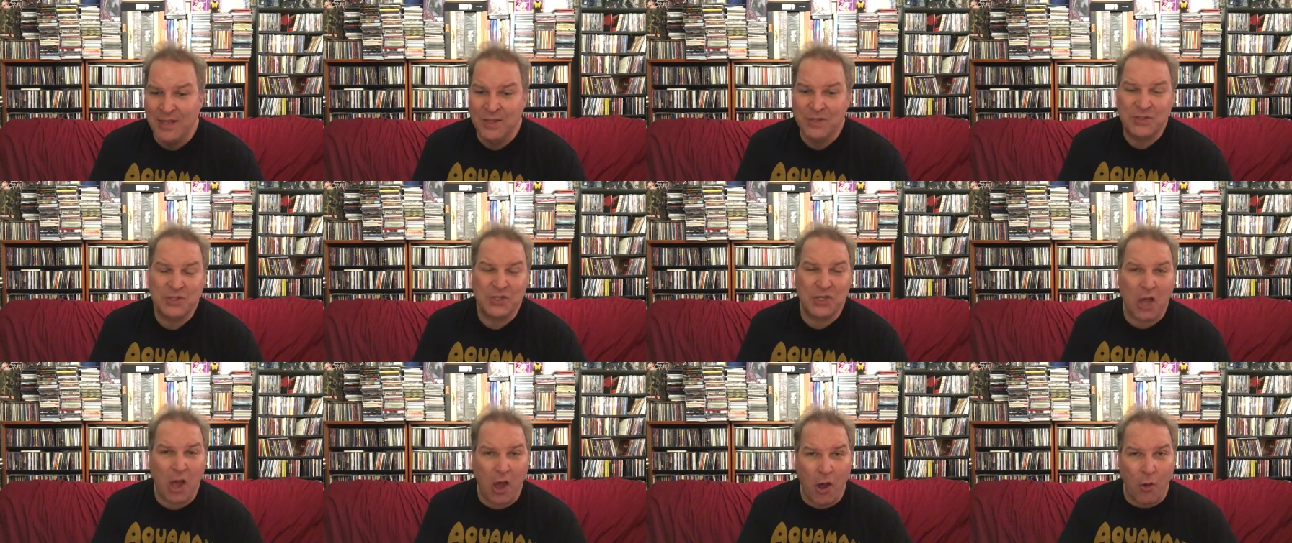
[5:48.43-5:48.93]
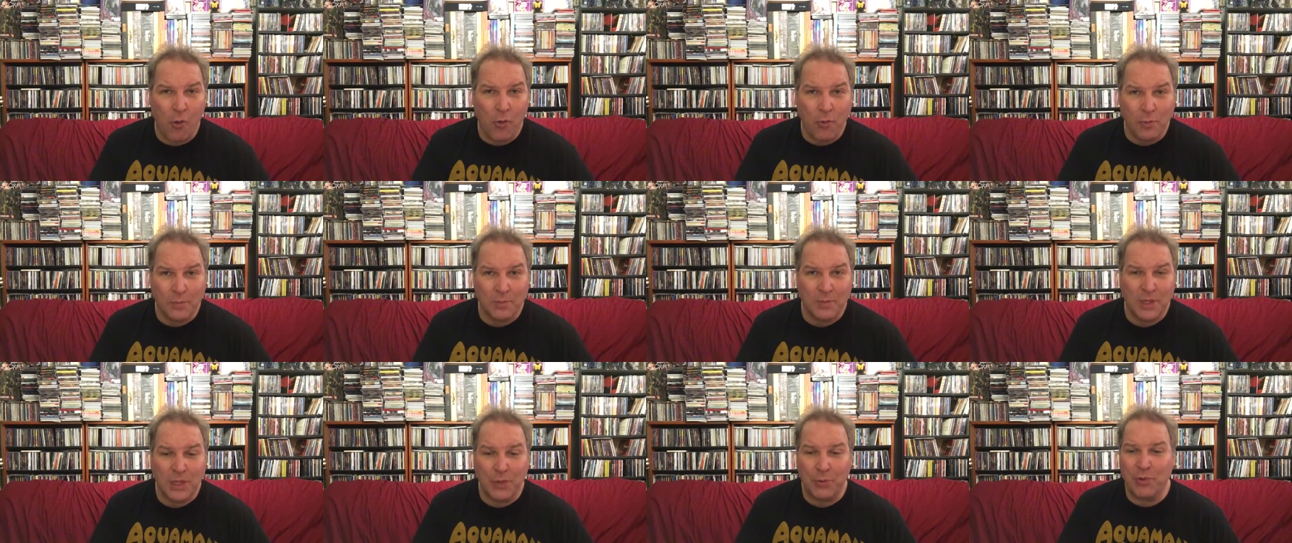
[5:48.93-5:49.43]
So
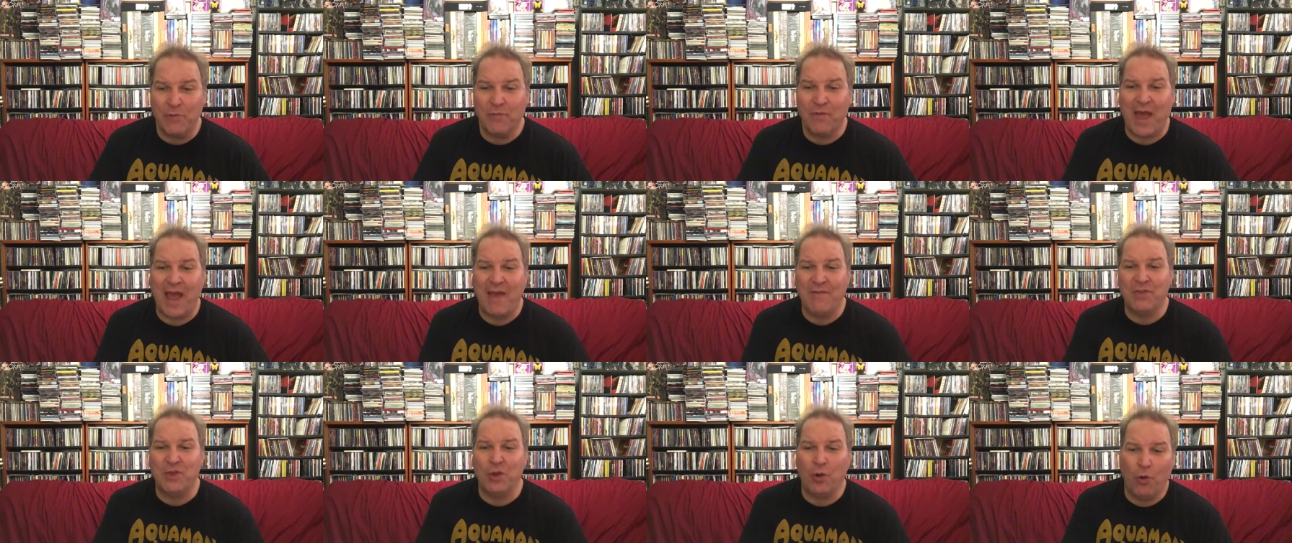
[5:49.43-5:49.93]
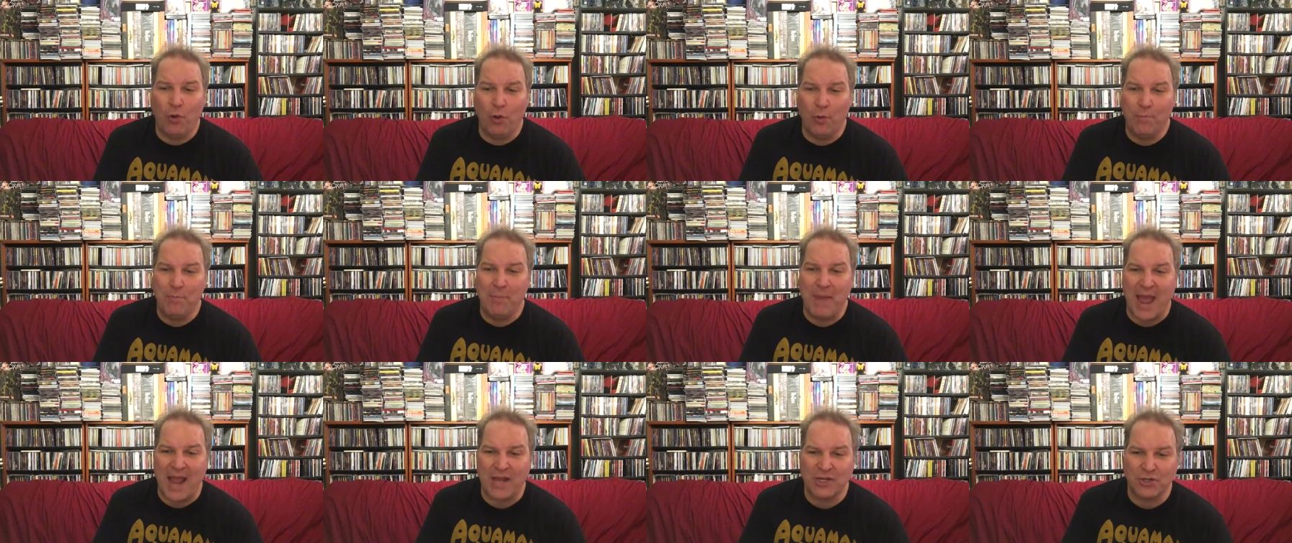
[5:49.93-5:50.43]
he revived the
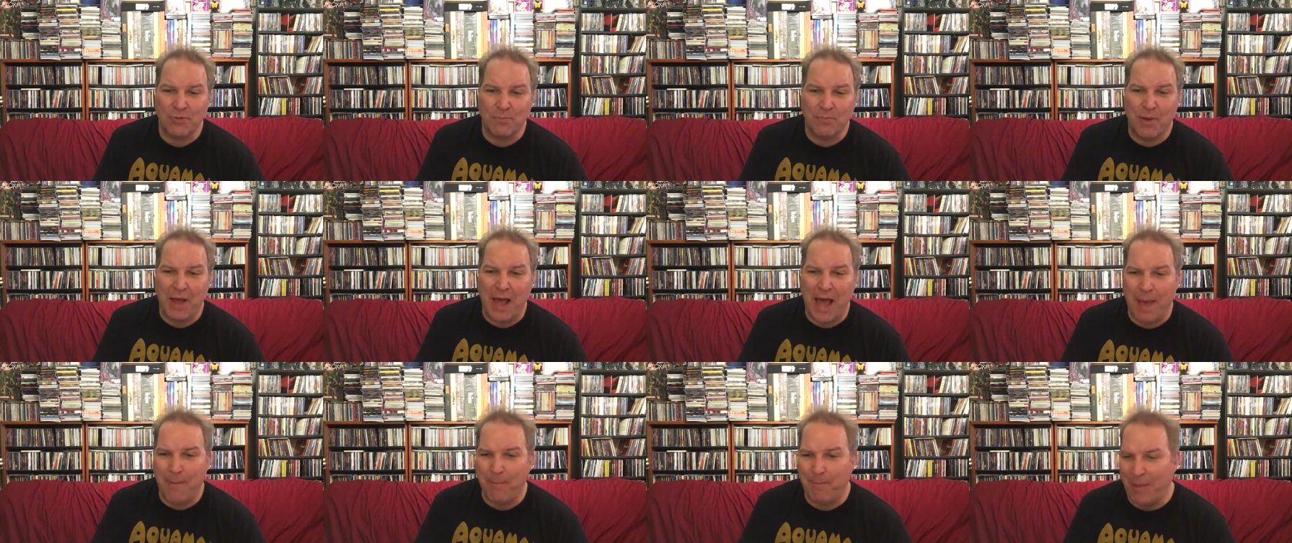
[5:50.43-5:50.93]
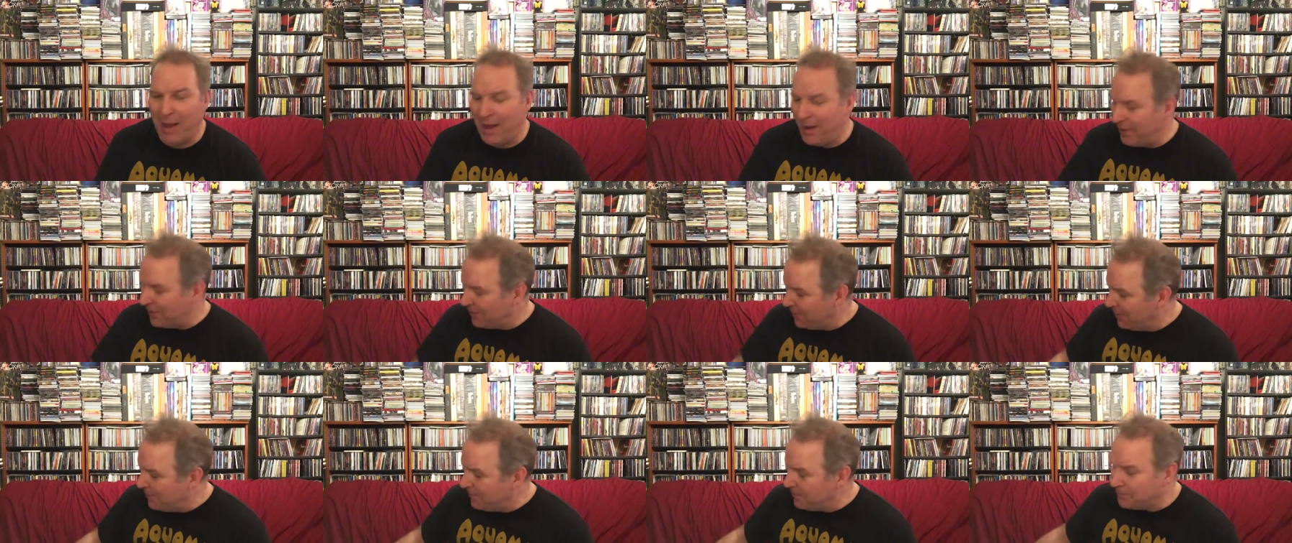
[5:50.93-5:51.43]
old Bash and Pop
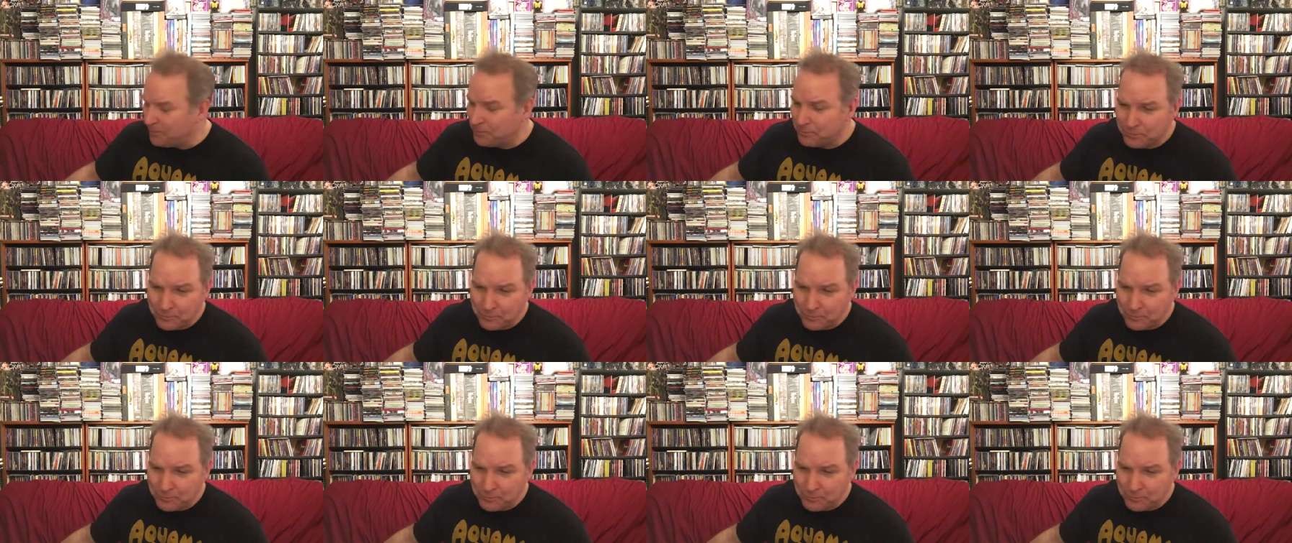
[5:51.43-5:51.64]
moniker,